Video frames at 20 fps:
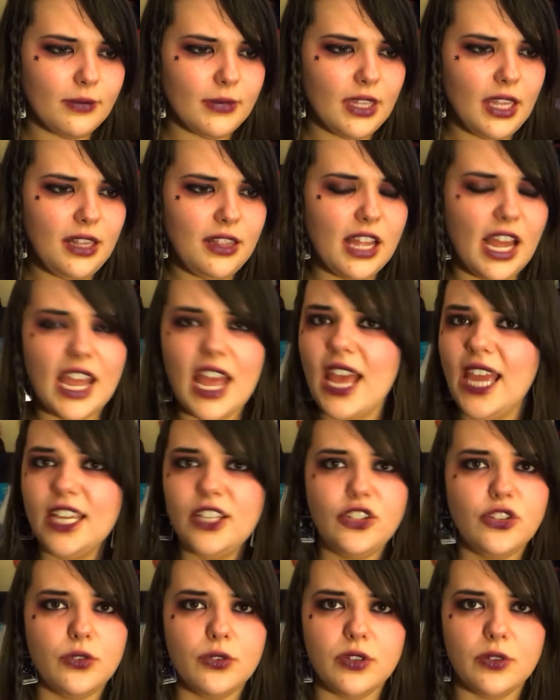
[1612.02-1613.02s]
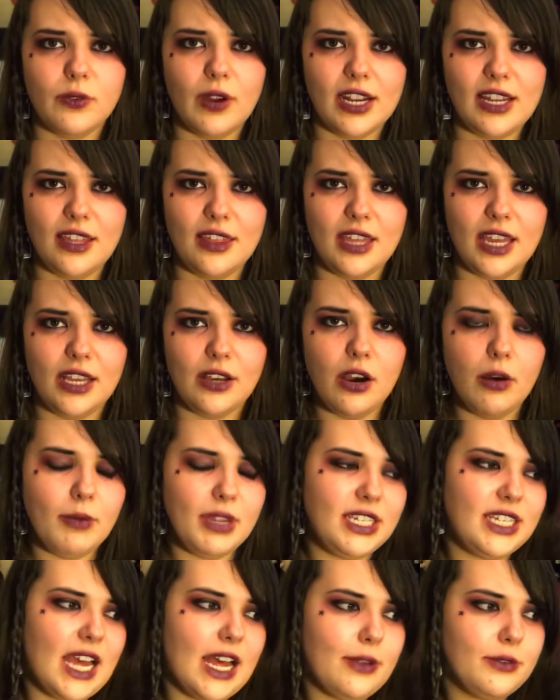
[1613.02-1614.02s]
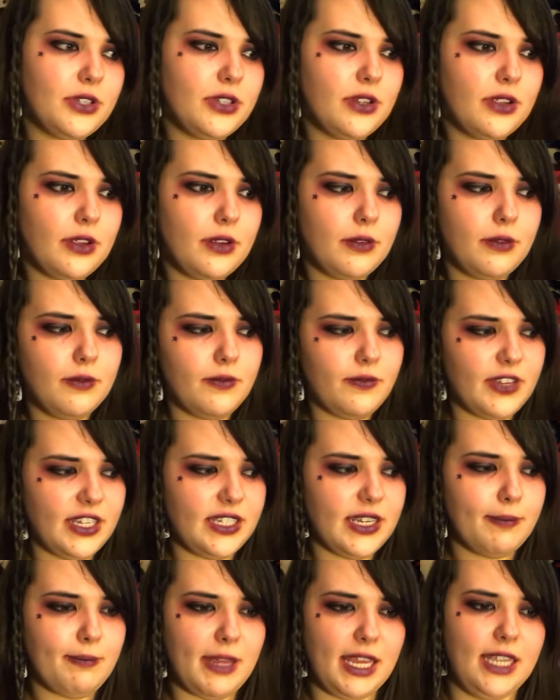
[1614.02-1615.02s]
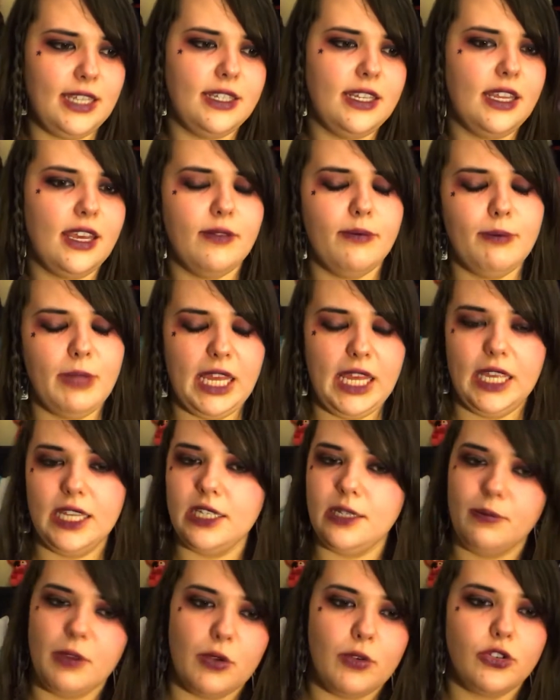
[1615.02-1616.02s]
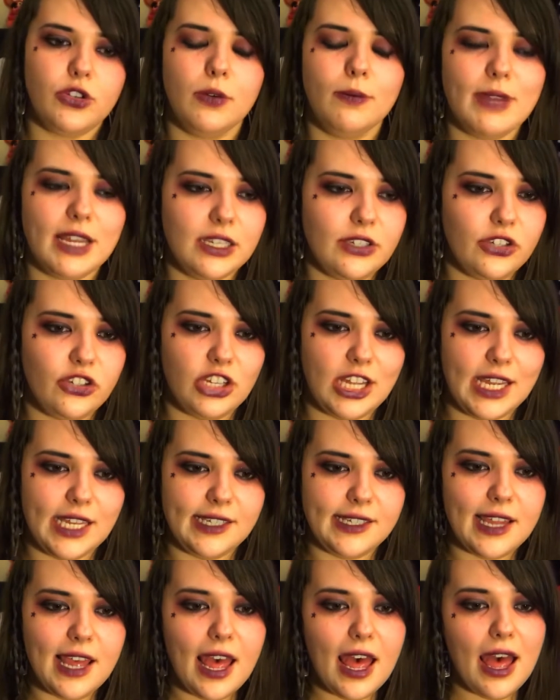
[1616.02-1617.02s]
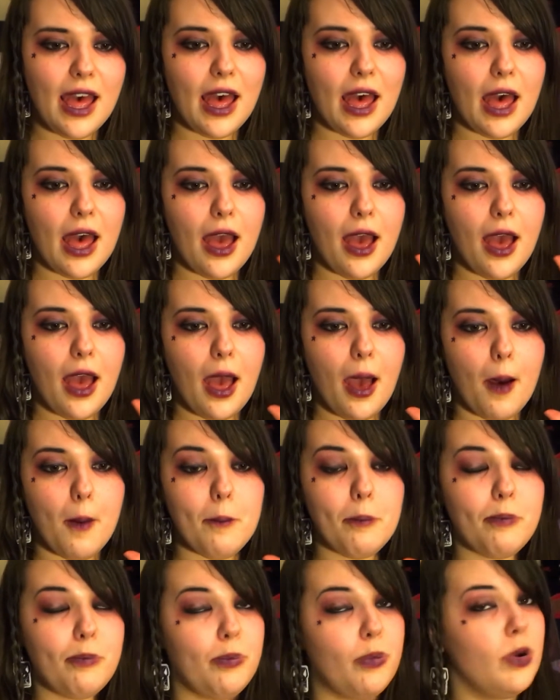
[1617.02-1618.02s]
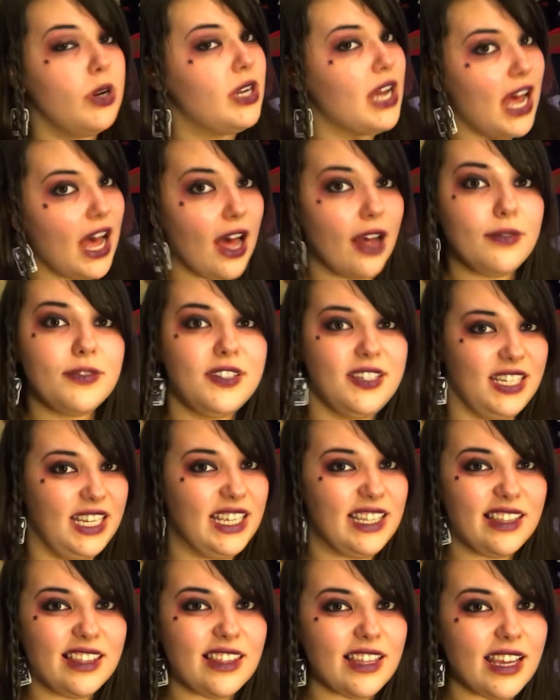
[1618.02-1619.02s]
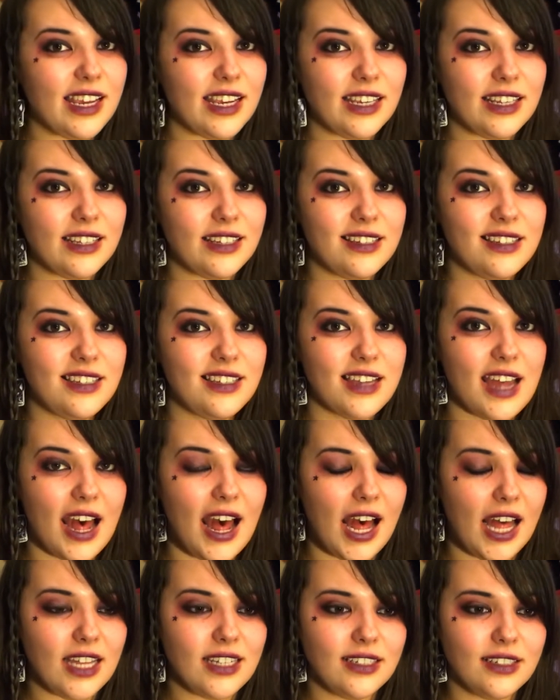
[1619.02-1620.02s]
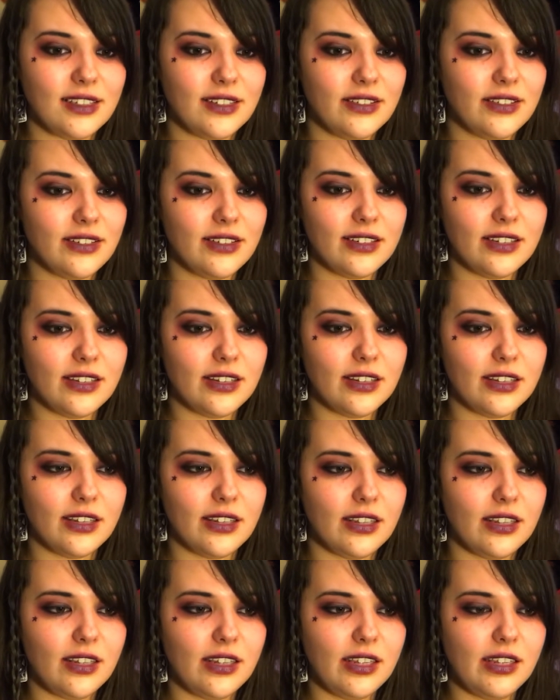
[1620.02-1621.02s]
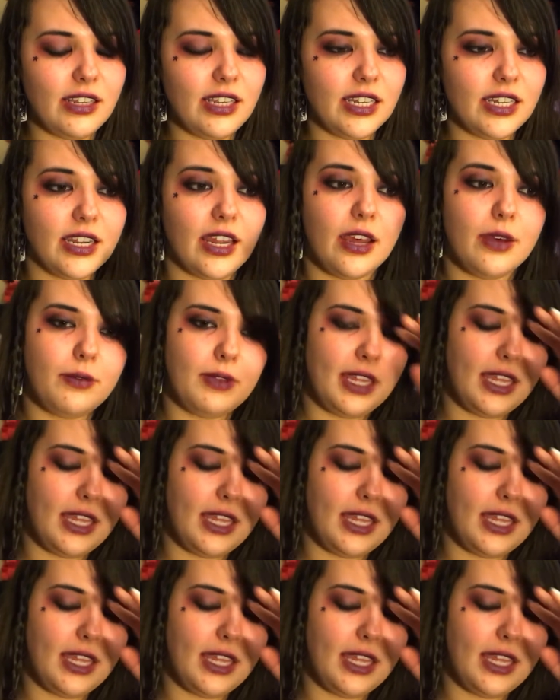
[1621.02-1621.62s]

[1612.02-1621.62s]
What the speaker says: like angels or anything coming down to visit me to give me spiritual messages, but I have seen things, and you know,